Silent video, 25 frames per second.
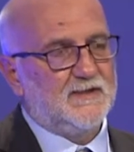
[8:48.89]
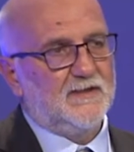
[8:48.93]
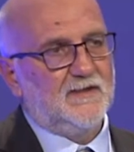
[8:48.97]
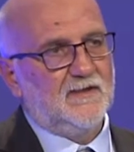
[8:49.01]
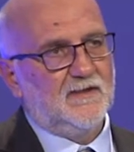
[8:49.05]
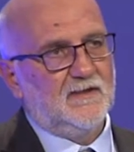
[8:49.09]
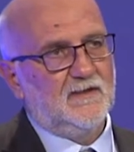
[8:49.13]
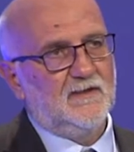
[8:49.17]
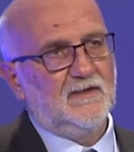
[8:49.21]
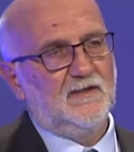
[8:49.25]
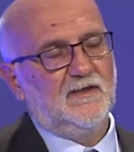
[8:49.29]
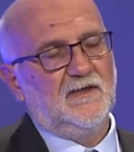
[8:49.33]

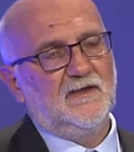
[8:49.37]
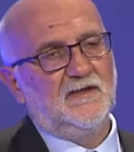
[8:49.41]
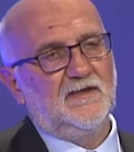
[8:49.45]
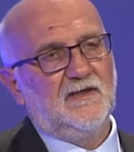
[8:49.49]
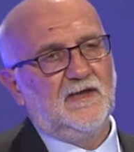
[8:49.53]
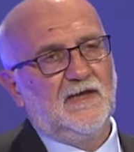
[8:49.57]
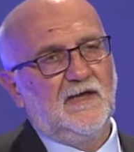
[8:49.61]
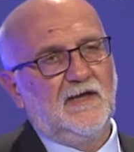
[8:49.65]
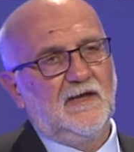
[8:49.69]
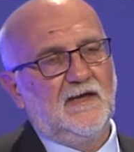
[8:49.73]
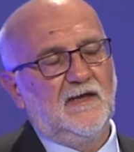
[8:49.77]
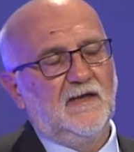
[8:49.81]
but
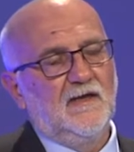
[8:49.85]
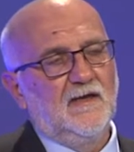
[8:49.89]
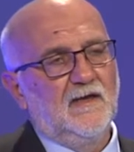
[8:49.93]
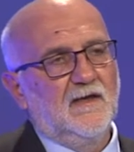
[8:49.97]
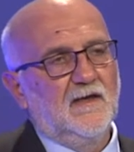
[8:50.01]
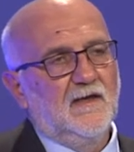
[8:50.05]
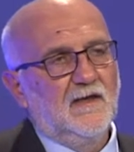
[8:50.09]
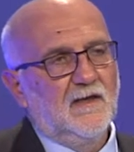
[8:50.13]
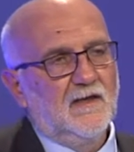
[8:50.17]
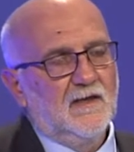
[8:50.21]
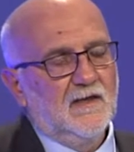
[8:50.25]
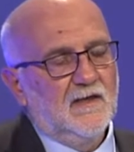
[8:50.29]
by
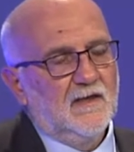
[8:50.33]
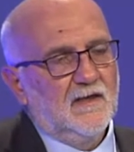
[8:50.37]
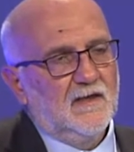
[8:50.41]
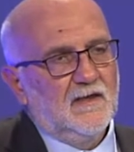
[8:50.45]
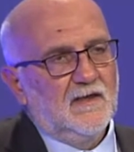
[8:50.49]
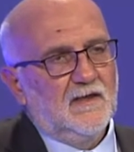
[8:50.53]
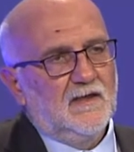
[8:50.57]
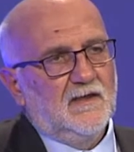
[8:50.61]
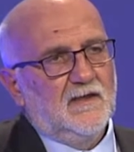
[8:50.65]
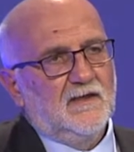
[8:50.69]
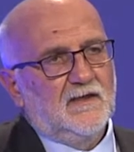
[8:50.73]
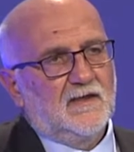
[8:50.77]
discussing
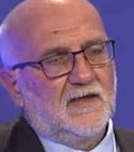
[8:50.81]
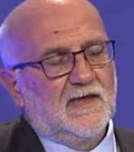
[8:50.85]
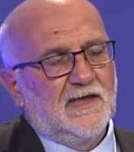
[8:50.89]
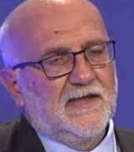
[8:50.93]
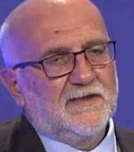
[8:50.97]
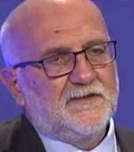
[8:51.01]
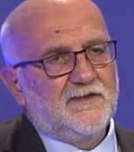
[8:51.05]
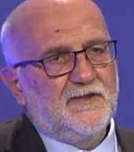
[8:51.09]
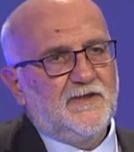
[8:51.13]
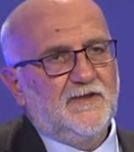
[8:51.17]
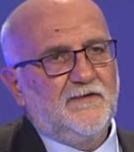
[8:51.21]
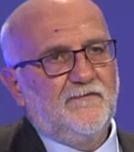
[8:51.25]
with the
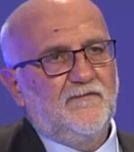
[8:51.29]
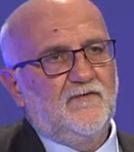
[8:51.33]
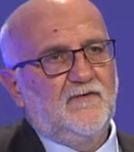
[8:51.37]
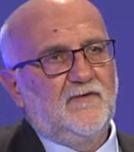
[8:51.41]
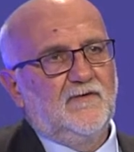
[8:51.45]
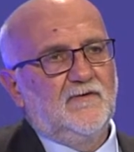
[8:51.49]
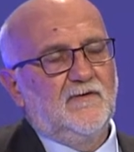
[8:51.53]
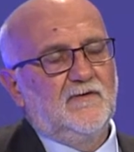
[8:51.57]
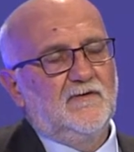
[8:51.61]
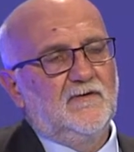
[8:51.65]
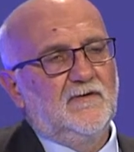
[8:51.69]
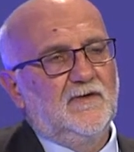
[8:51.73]
single
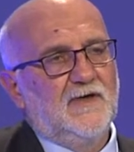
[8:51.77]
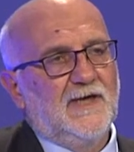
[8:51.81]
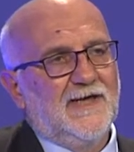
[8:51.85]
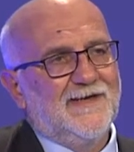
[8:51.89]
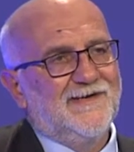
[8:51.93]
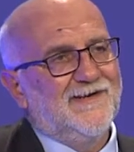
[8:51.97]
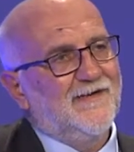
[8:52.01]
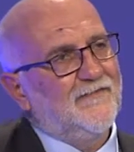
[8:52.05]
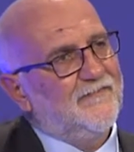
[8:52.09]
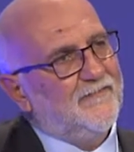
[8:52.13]
individual